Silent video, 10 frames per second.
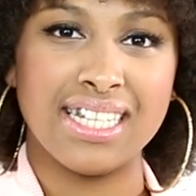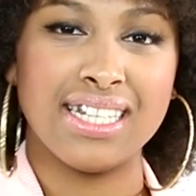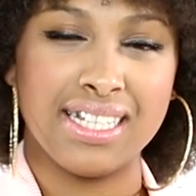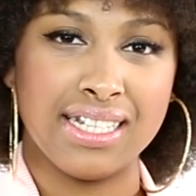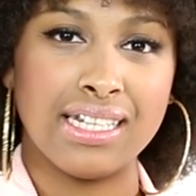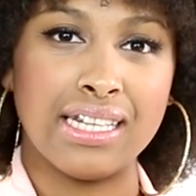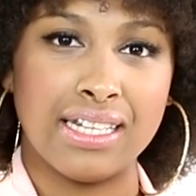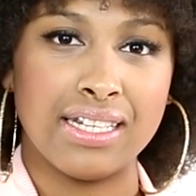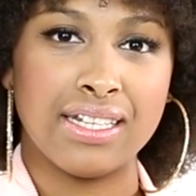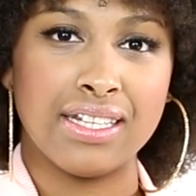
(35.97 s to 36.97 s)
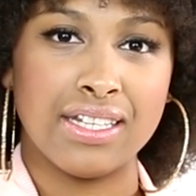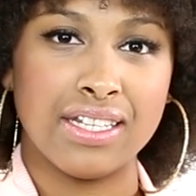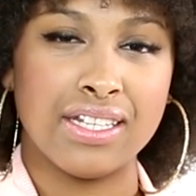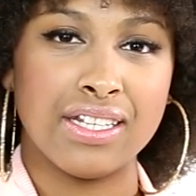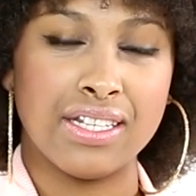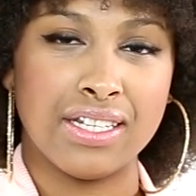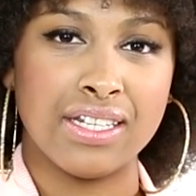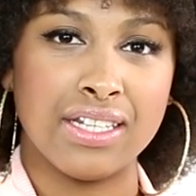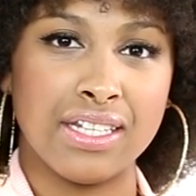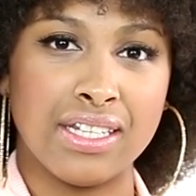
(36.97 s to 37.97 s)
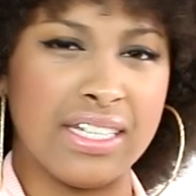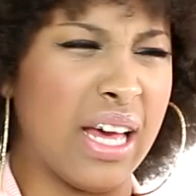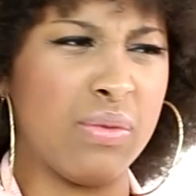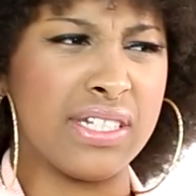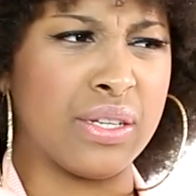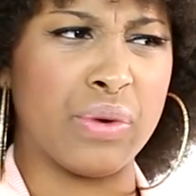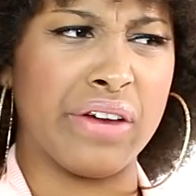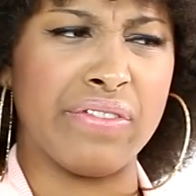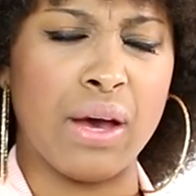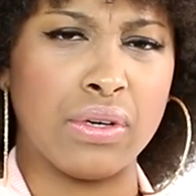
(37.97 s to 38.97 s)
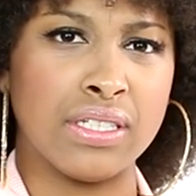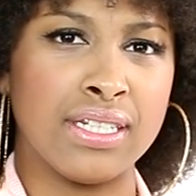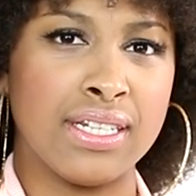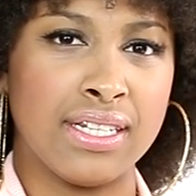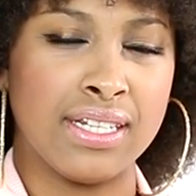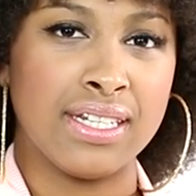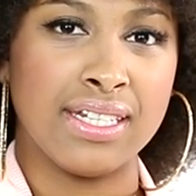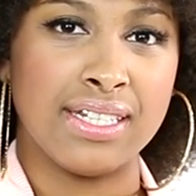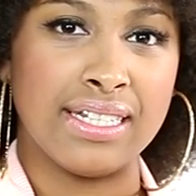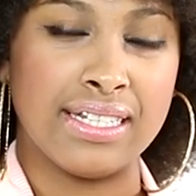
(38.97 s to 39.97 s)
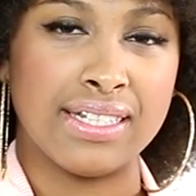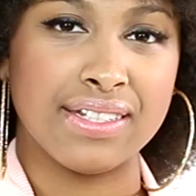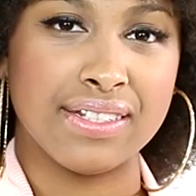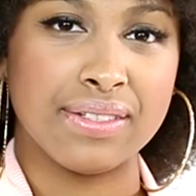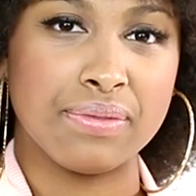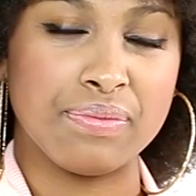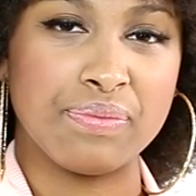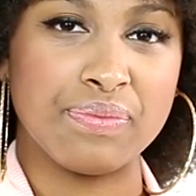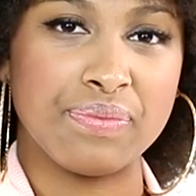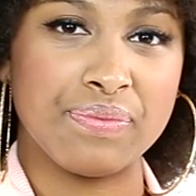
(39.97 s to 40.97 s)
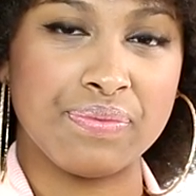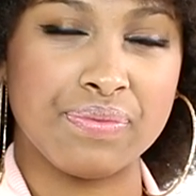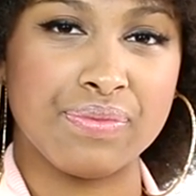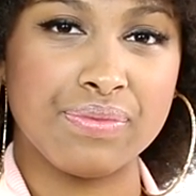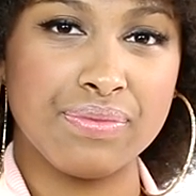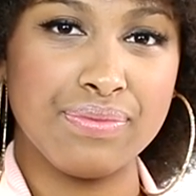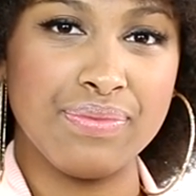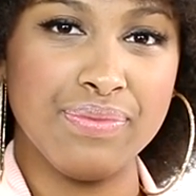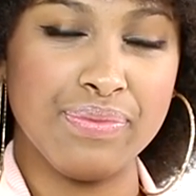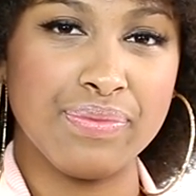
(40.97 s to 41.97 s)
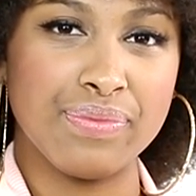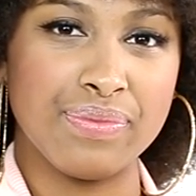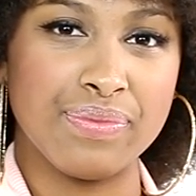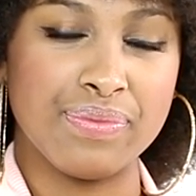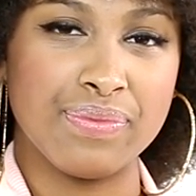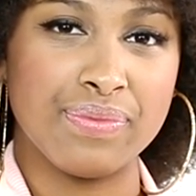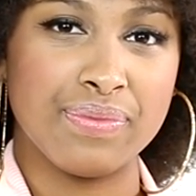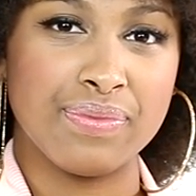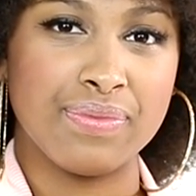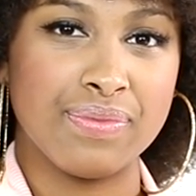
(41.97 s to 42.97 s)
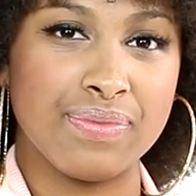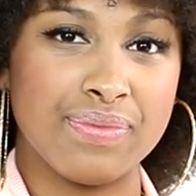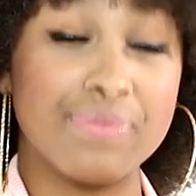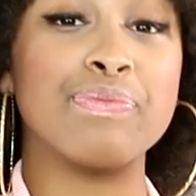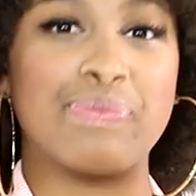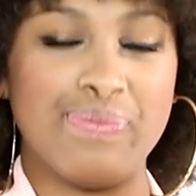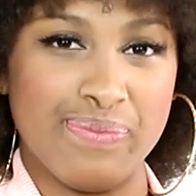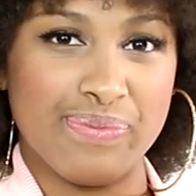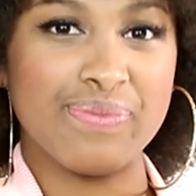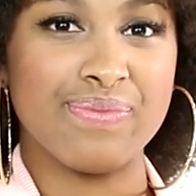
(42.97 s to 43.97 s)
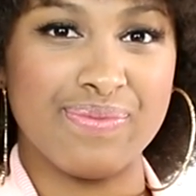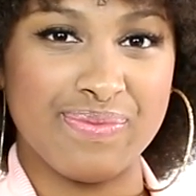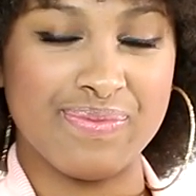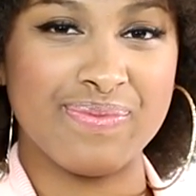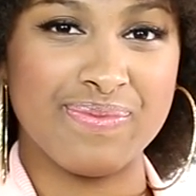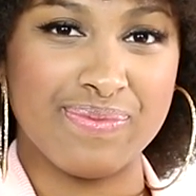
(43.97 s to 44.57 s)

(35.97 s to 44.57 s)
yeah, I don't know if you've seen that one, but a lot of women been. Yeah, I wasn't aware of that one. Repping that one, but now she put out her first sandal, mm-hmm. and